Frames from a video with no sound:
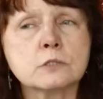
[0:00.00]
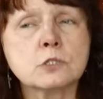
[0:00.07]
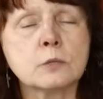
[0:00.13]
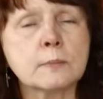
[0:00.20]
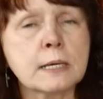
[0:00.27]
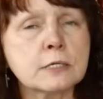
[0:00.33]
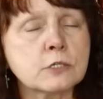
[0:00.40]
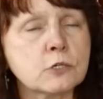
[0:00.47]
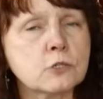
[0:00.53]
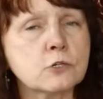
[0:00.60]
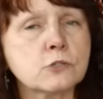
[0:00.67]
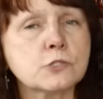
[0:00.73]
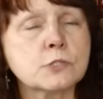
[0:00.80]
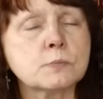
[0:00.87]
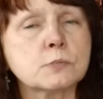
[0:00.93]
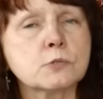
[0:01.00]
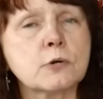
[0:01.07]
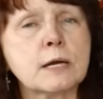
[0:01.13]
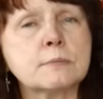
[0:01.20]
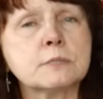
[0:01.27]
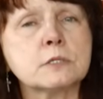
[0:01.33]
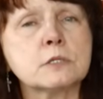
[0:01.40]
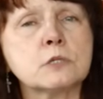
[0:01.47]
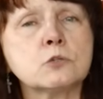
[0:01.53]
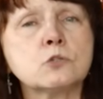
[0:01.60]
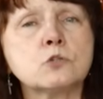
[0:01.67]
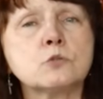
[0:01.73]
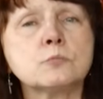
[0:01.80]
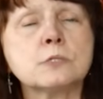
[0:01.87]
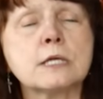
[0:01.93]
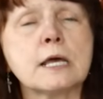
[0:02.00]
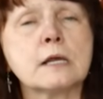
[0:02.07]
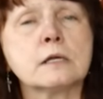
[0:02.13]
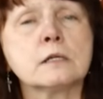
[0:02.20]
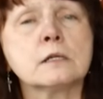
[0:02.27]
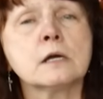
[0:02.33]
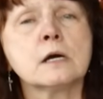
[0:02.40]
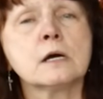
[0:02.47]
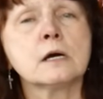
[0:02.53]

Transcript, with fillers: So make sure you're subscribed to the YouTube channel.